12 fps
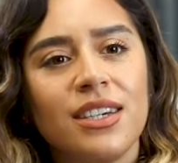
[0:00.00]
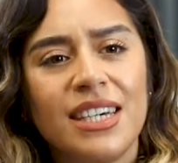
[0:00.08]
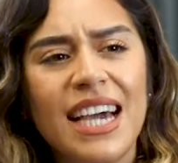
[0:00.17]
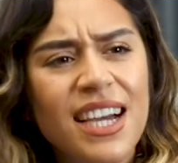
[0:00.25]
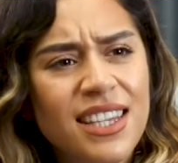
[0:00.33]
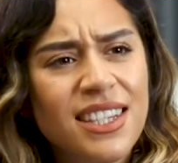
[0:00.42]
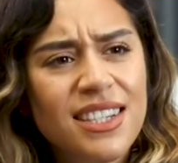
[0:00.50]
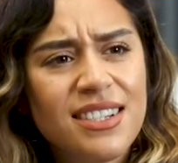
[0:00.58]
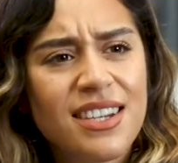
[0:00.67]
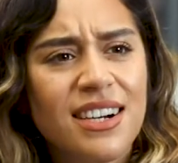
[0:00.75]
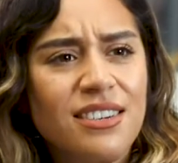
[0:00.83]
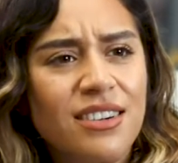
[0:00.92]
Yeah, I think
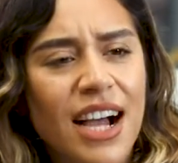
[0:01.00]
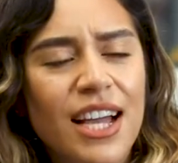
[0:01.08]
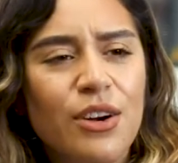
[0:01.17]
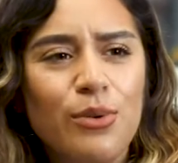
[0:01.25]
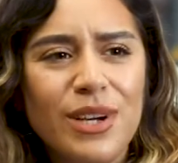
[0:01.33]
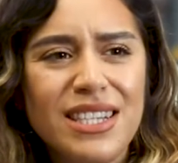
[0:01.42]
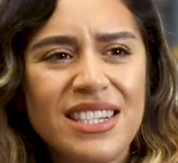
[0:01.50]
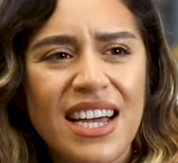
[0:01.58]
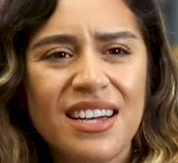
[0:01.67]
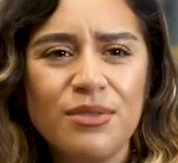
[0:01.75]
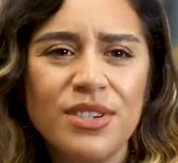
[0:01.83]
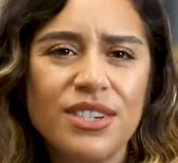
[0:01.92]
so. I always
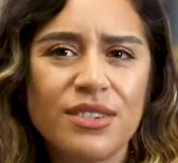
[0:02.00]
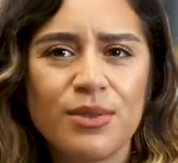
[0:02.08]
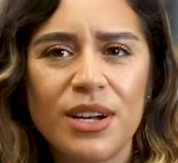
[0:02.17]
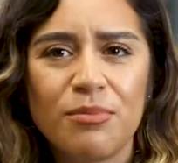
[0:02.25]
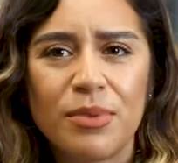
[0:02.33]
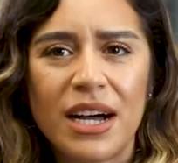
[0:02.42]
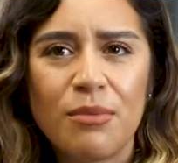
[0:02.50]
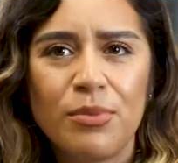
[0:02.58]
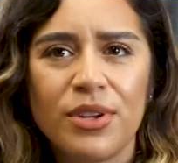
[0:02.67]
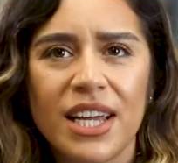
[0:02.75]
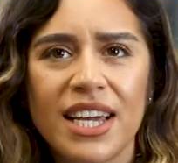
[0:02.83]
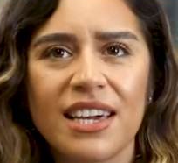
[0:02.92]
say, which is quite bad, but
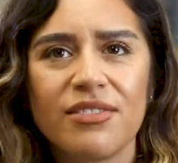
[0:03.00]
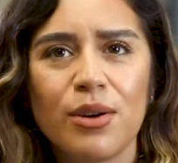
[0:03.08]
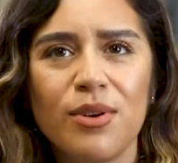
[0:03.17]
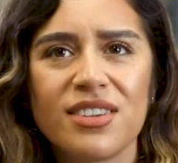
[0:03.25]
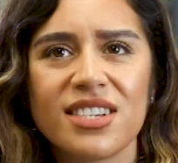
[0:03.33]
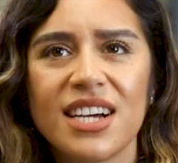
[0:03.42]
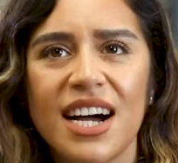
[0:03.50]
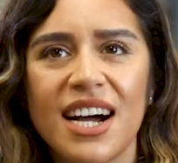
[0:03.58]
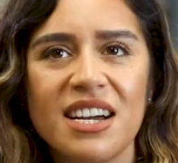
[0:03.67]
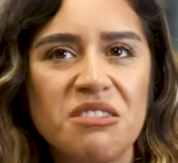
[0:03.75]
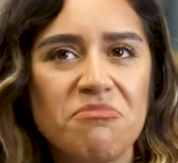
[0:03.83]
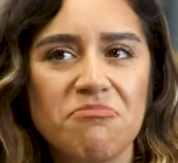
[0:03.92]
like if I was a
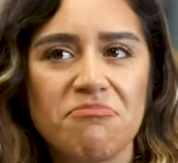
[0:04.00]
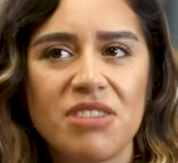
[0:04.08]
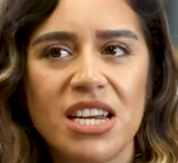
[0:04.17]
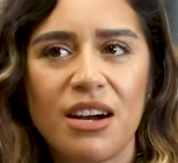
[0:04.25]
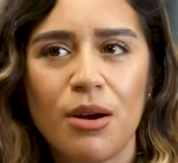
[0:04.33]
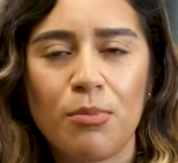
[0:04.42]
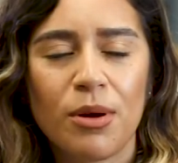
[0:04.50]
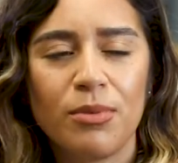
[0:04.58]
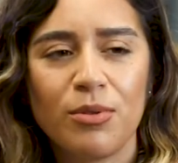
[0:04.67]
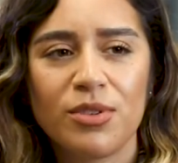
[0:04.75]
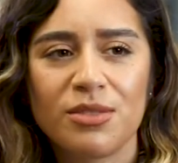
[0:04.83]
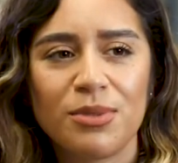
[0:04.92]
guy, I probably
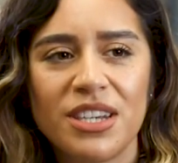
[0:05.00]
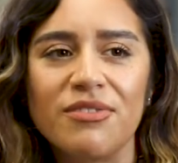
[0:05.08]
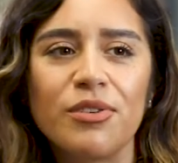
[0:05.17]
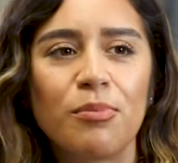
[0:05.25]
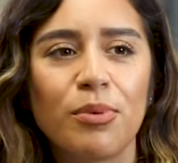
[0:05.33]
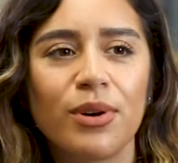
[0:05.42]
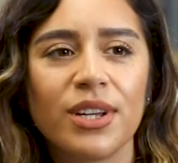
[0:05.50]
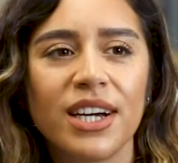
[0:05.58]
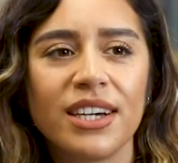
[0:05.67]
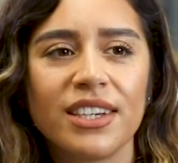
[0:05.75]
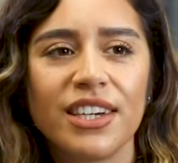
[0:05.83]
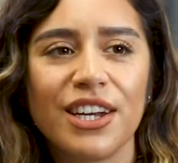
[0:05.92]
would have been a
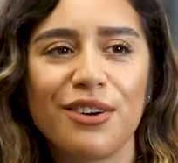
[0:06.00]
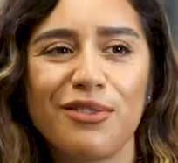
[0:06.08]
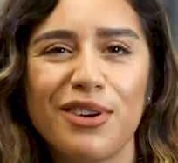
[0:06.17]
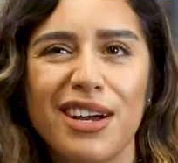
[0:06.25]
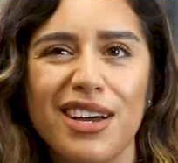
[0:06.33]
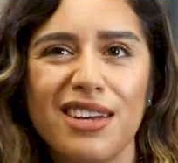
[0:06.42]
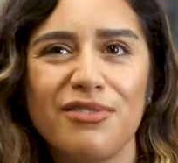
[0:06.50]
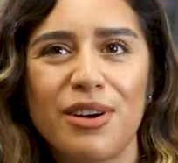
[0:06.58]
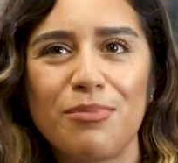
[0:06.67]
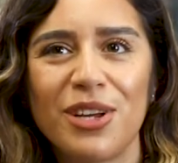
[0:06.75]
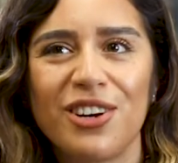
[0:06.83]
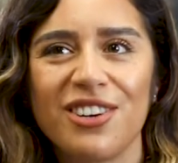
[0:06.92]
footballer. If I'd
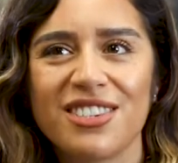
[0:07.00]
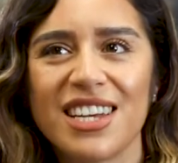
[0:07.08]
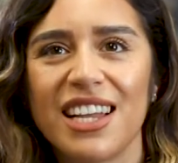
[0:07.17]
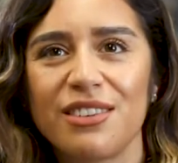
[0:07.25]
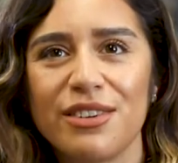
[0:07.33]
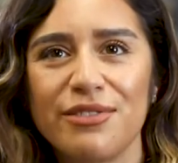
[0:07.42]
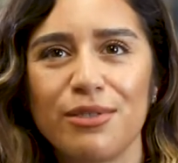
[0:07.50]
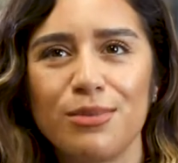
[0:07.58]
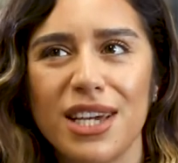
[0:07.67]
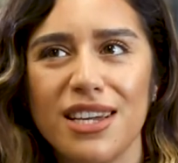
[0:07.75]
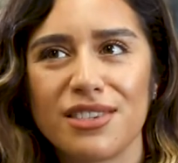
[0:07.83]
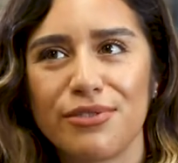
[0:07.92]
been on a salary from
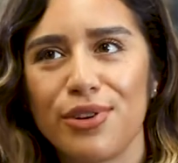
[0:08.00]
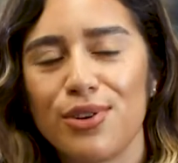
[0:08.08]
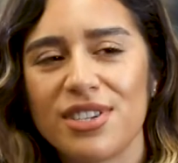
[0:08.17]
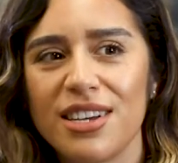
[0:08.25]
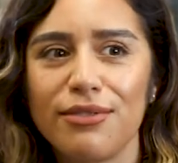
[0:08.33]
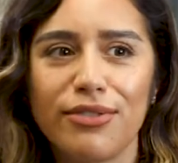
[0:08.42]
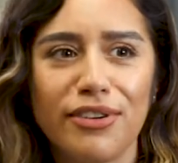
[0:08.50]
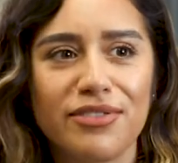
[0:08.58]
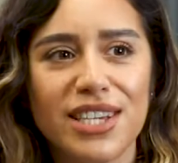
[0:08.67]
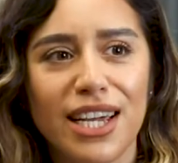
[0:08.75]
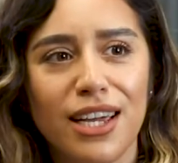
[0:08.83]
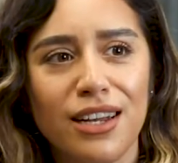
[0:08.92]
the age of 14,
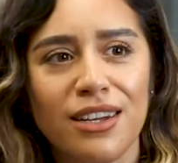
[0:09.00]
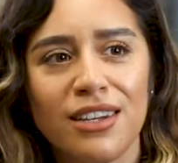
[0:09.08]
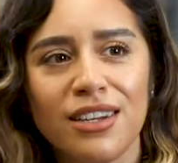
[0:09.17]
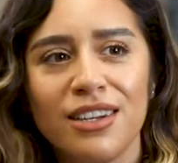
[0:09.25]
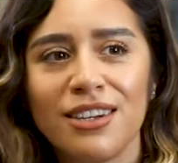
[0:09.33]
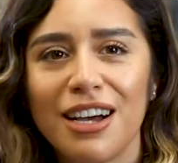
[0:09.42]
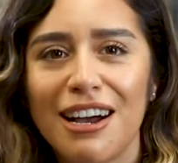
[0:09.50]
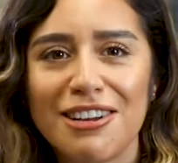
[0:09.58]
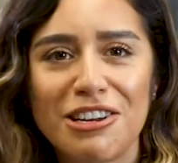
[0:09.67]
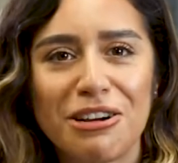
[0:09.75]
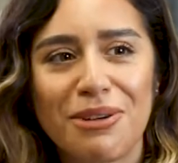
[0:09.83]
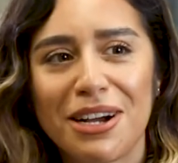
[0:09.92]
15,
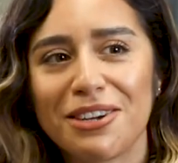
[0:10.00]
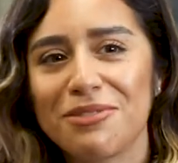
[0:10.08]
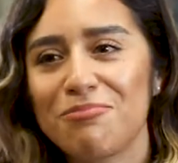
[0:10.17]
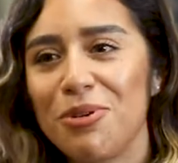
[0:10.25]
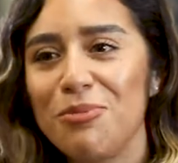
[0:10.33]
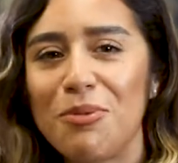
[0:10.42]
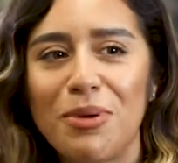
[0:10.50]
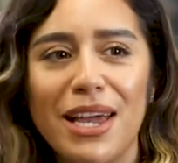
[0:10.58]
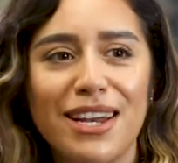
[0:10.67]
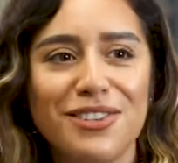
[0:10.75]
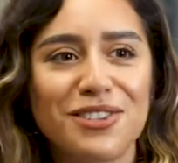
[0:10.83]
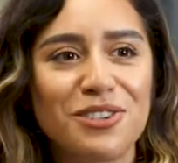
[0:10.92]
and I could put my
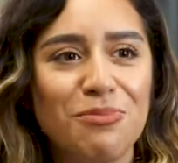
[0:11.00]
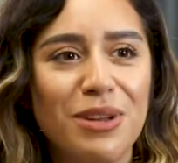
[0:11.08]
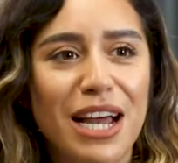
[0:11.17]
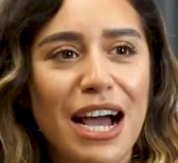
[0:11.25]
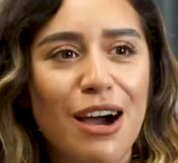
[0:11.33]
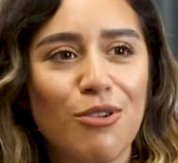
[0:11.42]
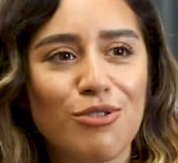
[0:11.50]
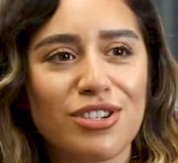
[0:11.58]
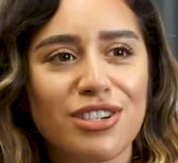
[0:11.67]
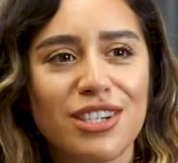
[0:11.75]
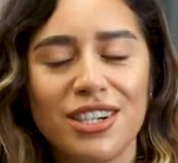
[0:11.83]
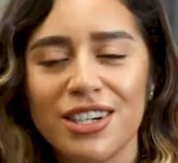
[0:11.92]
parents up in a house
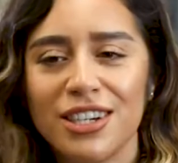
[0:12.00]
and,